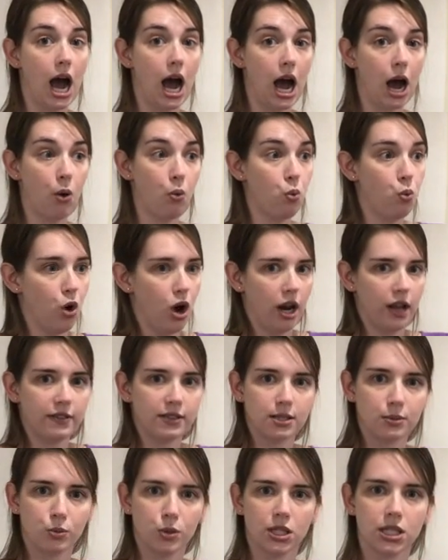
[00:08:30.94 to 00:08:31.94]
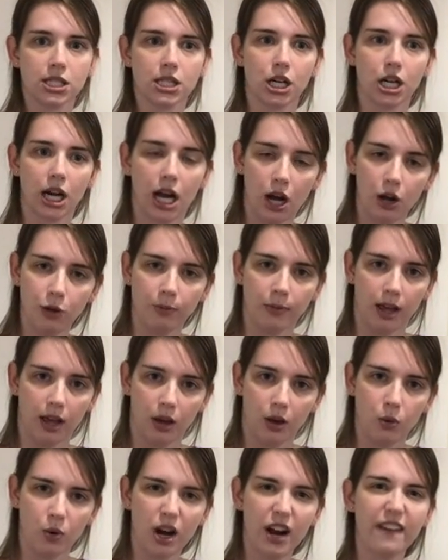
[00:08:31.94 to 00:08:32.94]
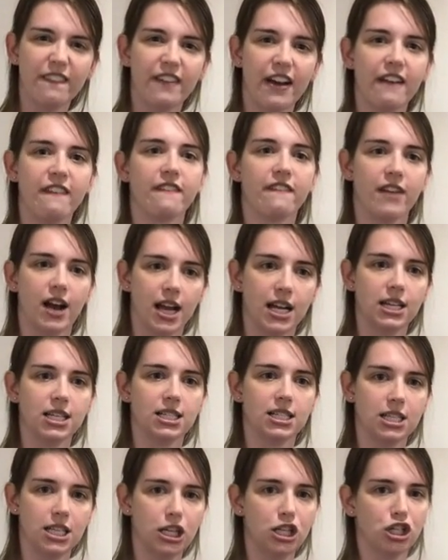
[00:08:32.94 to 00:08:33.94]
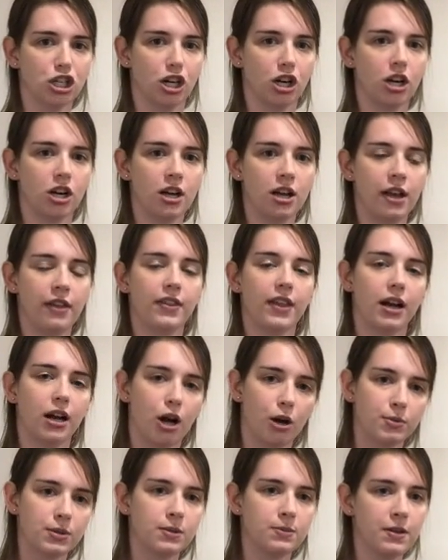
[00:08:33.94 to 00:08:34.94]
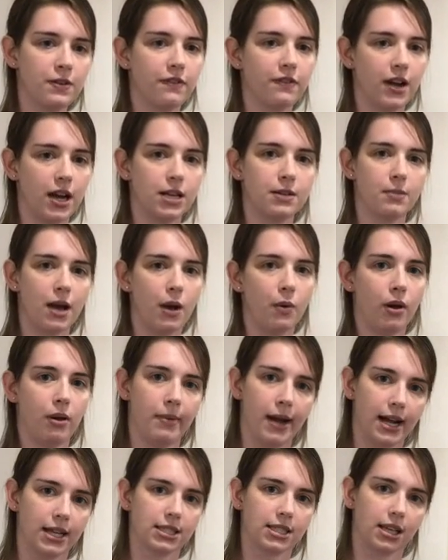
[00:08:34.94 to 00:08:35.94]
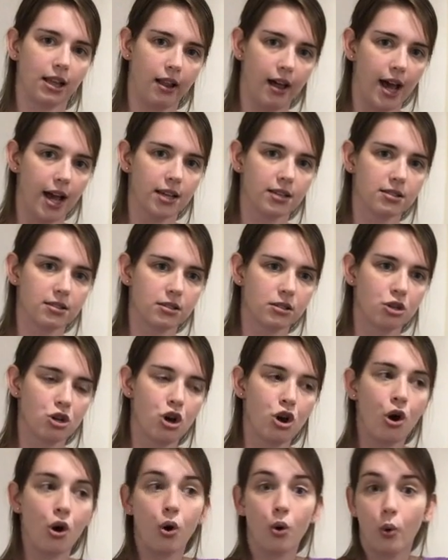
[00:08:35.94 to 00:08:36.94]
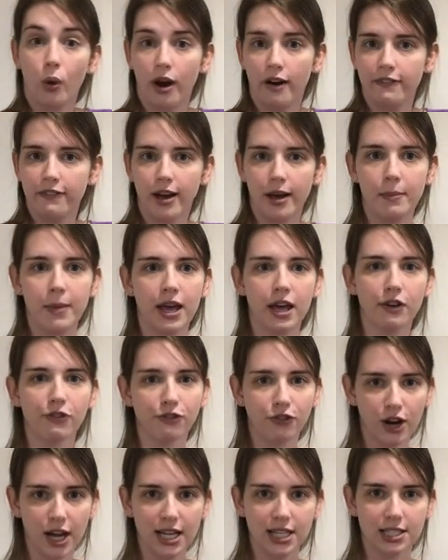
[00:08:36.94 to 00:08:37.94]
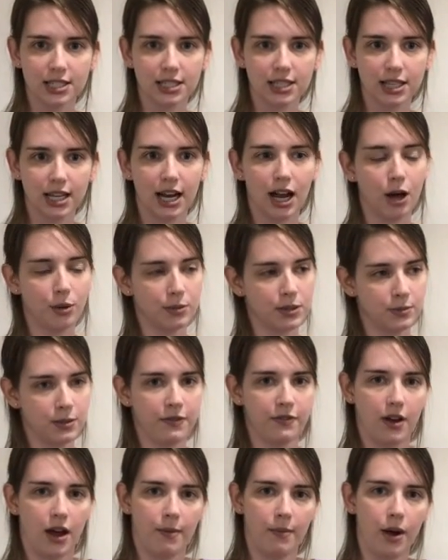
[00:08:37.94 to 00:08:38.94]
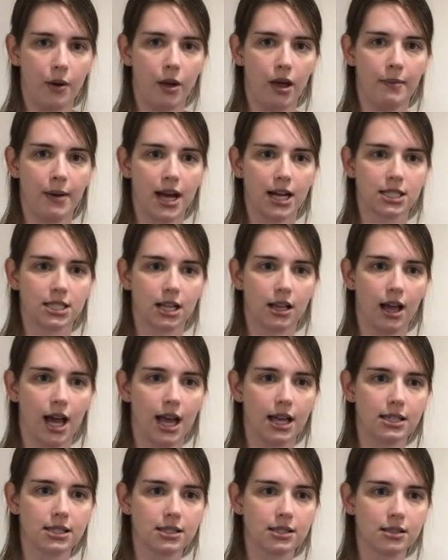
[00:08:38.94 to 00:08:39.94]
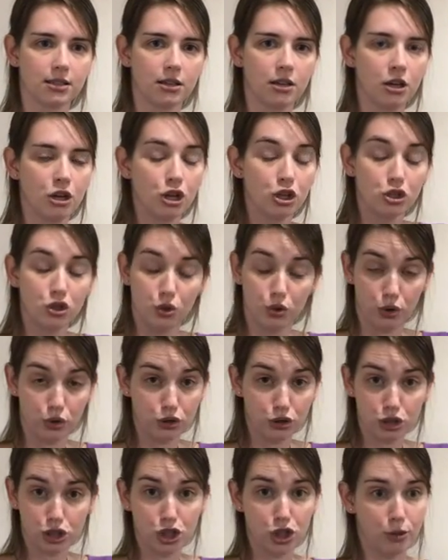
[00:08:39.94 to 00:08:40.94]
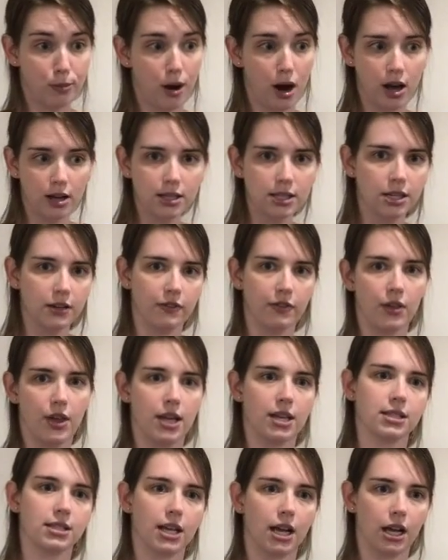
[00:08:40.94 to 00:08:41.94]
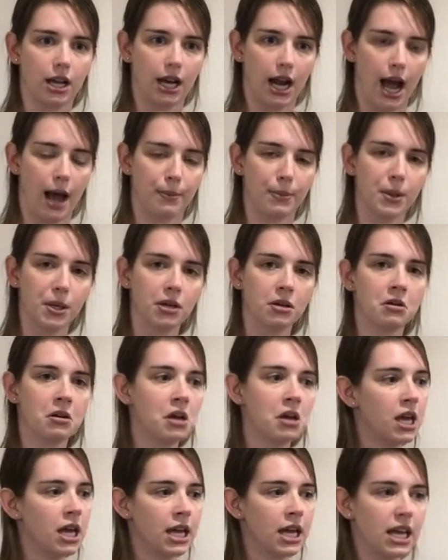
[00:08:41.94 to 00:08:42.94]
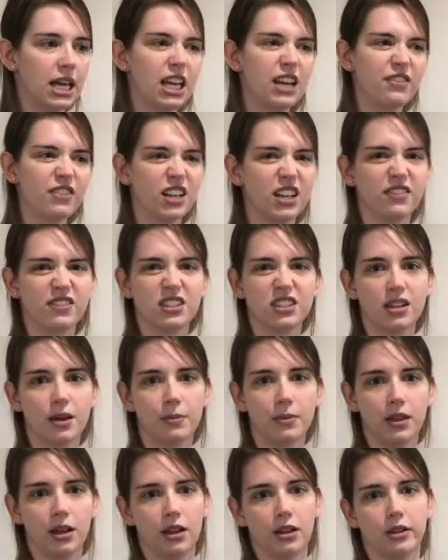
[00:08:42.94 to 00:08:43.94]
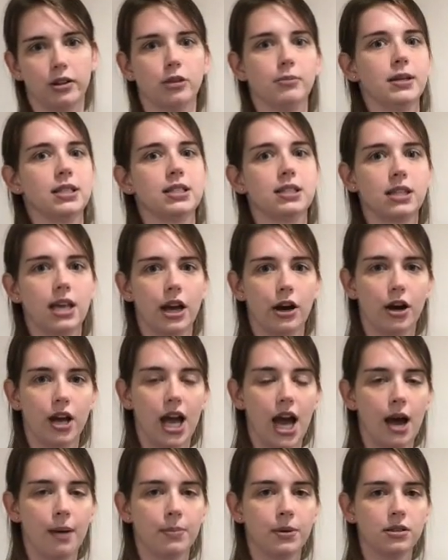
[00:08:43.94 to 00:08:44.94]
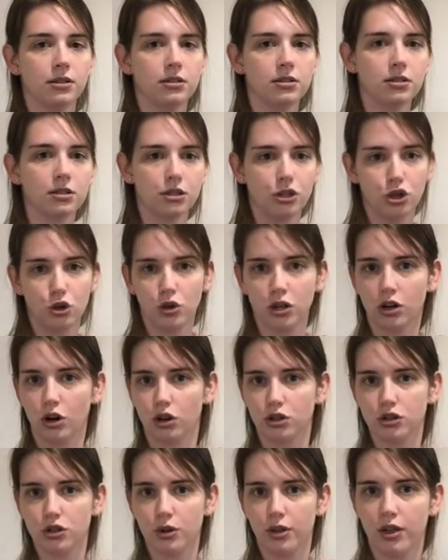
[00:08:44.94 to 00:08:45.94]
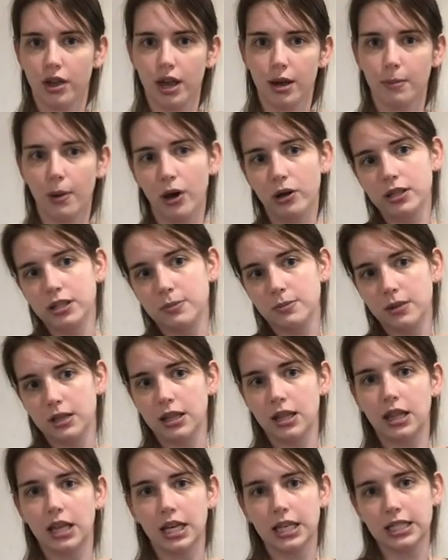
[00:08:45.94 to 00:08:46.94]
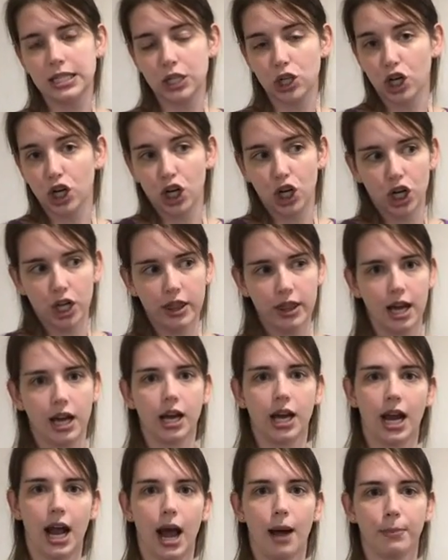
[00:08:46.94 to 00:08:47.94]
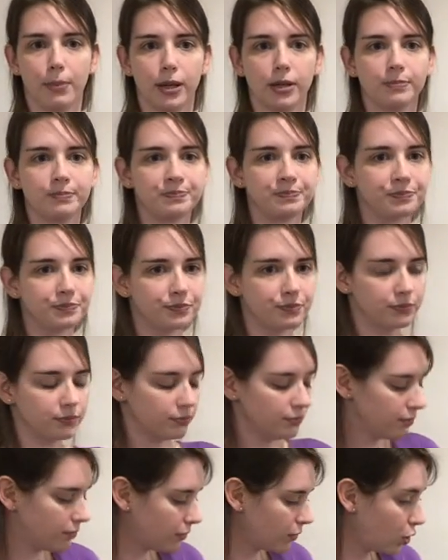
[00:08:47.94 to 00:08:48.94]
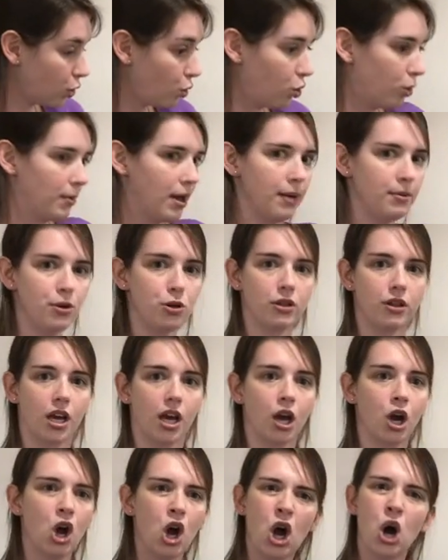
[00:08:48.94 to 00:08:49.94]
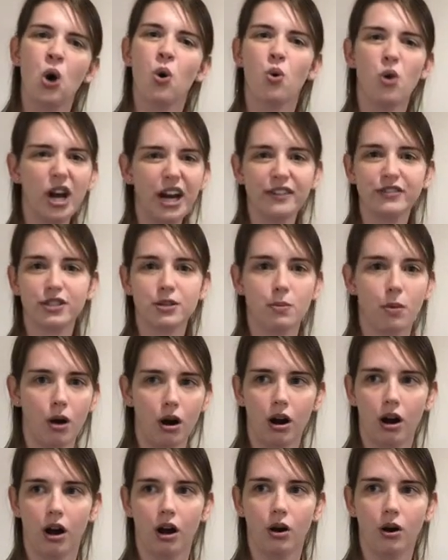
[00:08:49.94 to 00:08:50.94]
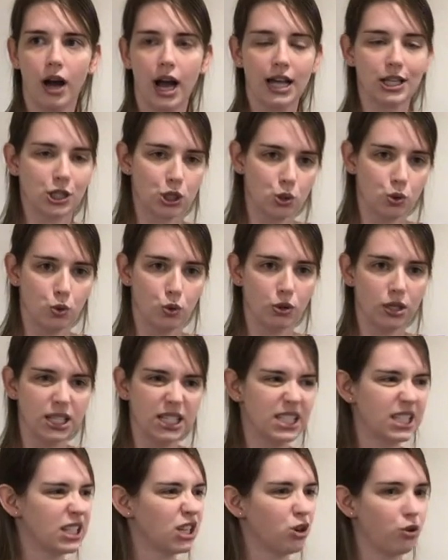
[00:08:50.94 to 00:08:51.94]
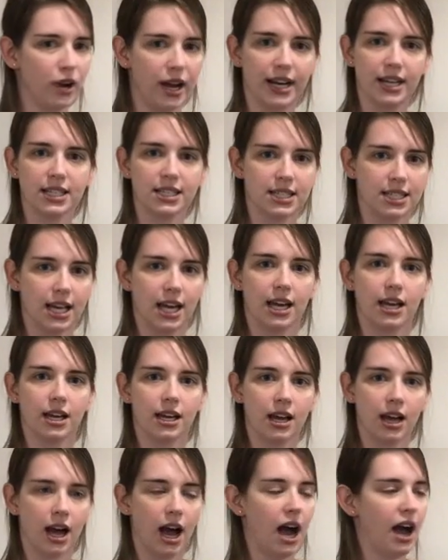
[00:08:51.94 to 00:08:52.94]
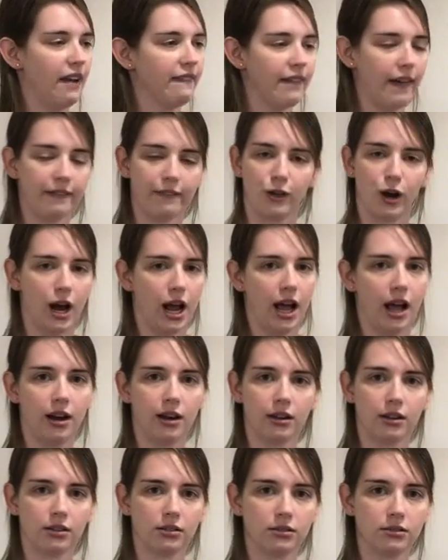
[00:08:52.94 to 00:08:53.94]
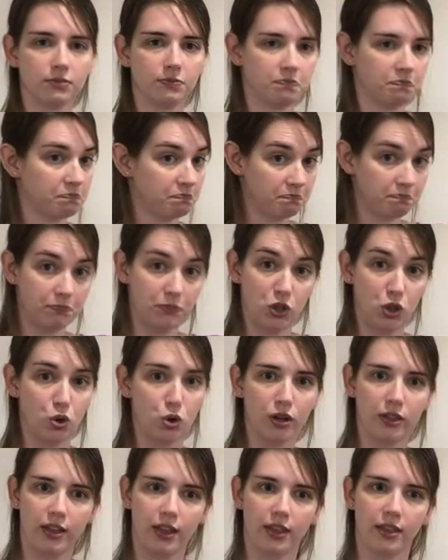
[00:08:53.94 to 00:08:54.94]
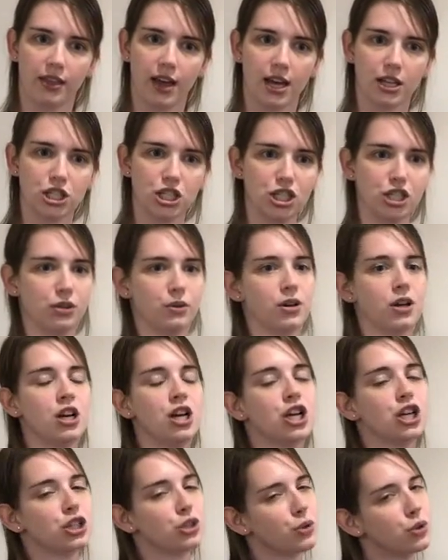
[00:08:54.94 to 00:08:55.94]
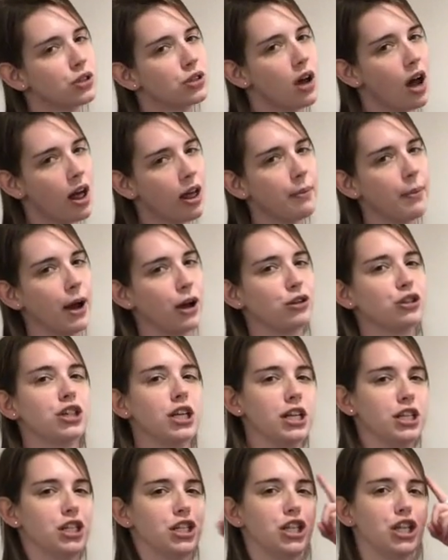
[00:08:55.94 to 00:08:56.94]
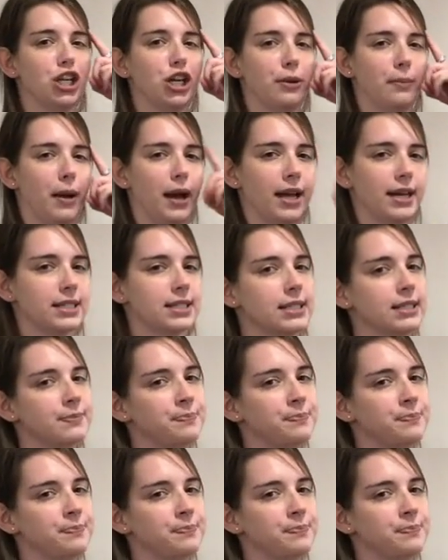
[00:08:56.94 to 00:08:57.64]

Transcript: What if someone's there to help me? What if I find a teacher that helps me find my way back to class? What if I make a friend that helps me find my way back to class? So those are two positive things that could happen. Even if something a little bit scary happens, you could also think about some of the things that are good that could happen. Or maybe you think, what if tomorrow at school is the greatest day I've ever had? You could think that too. So it's all about changing your mind.